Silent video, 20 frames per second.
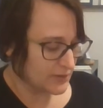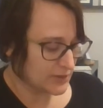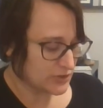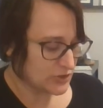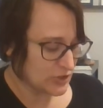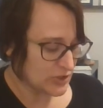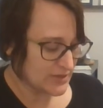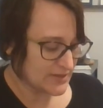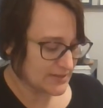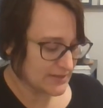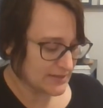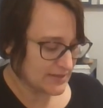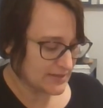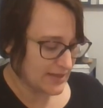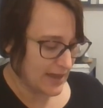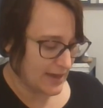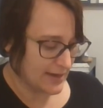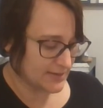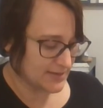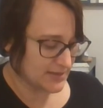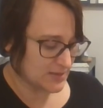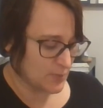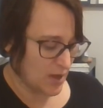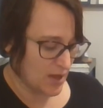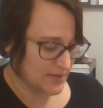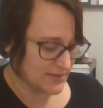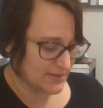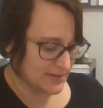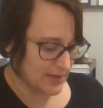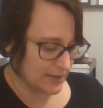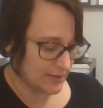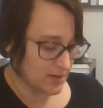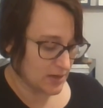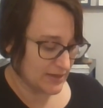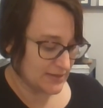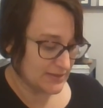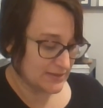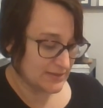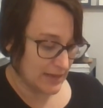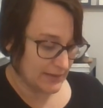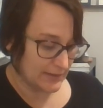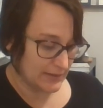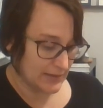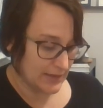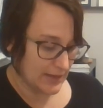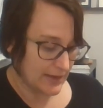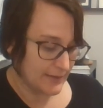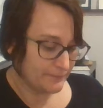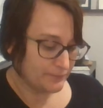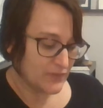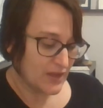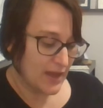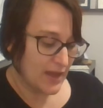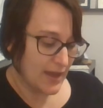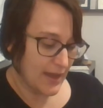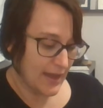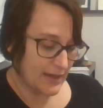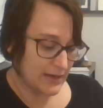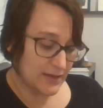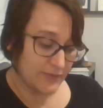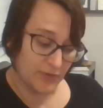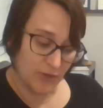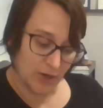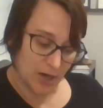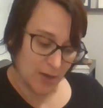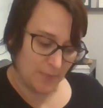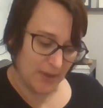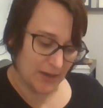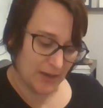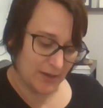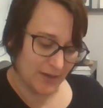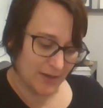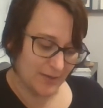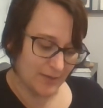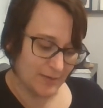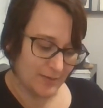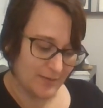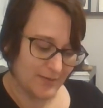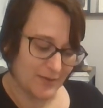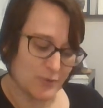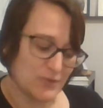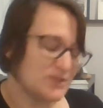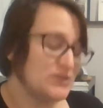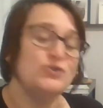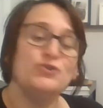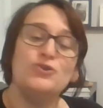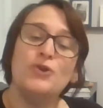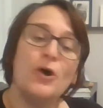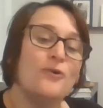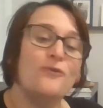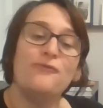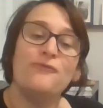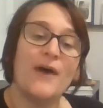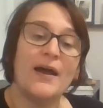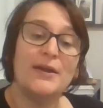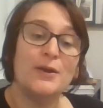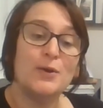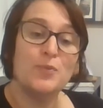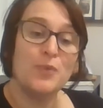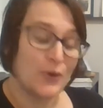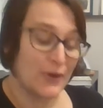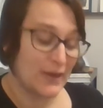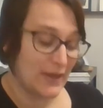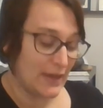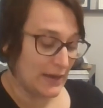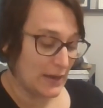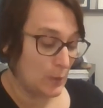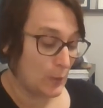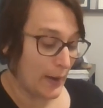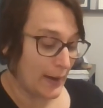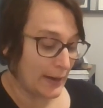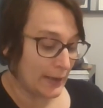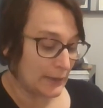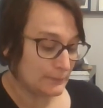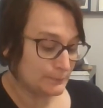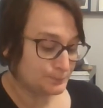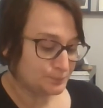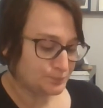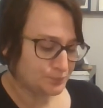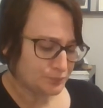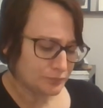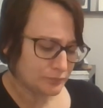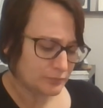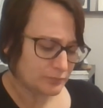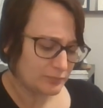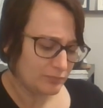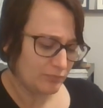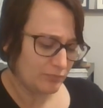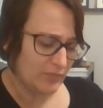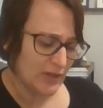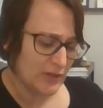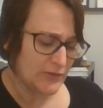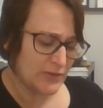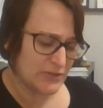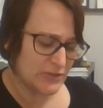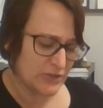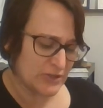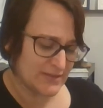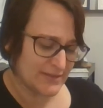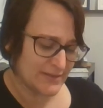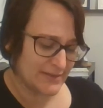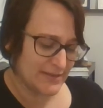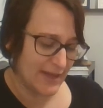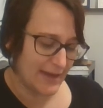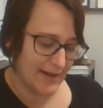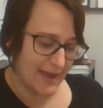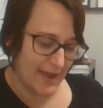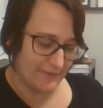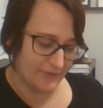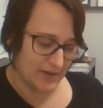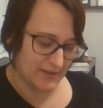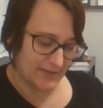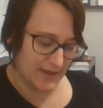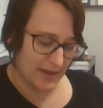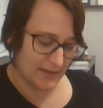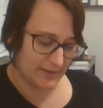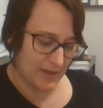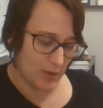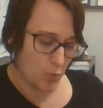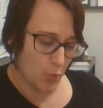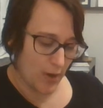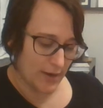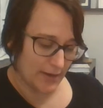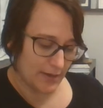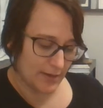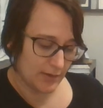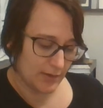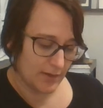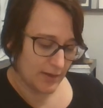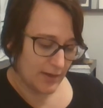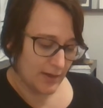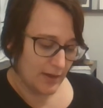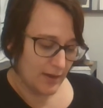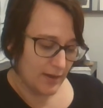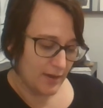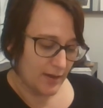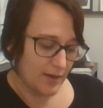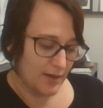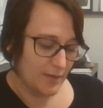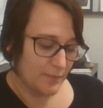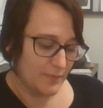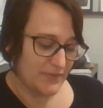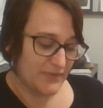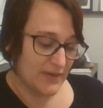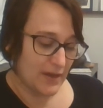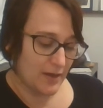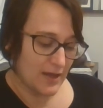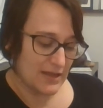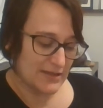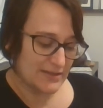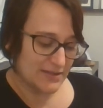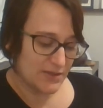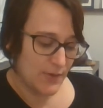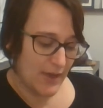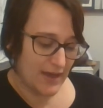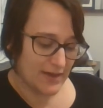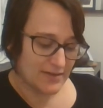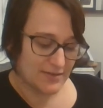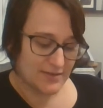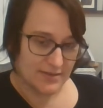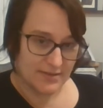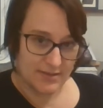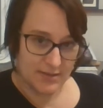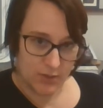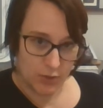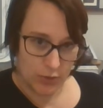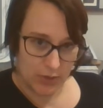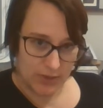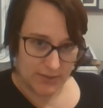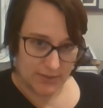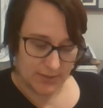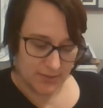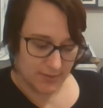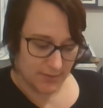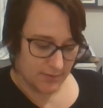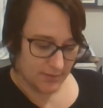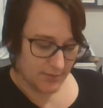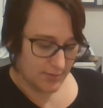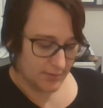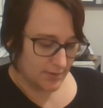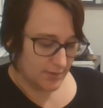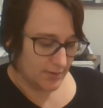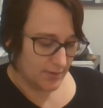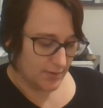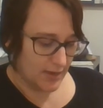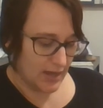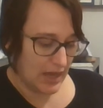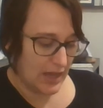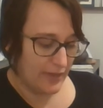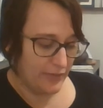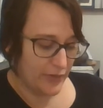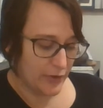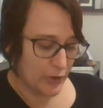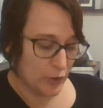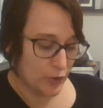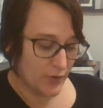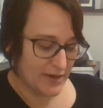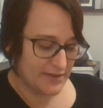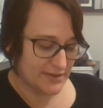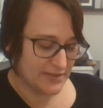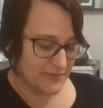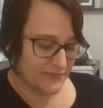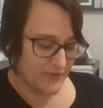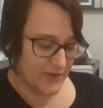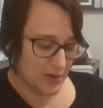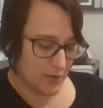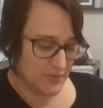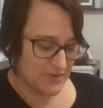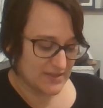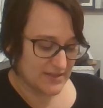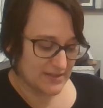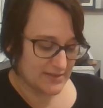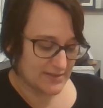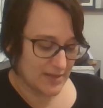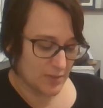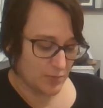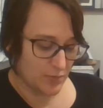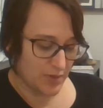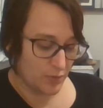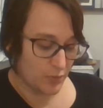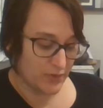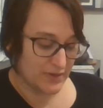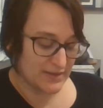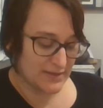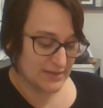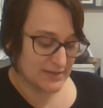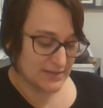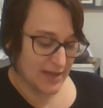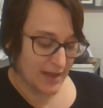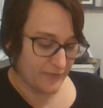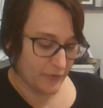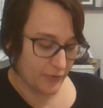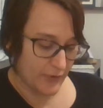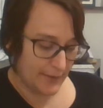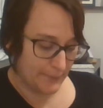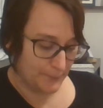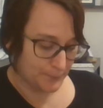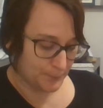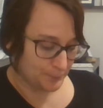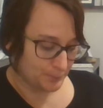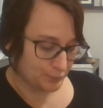The Dursleys had a small son called Dudley, and in their opinion, there was no finer boy anywhere. The Dursleys had everything they wanted, but they also had a secret, and their greatest fear was that someone would discover it.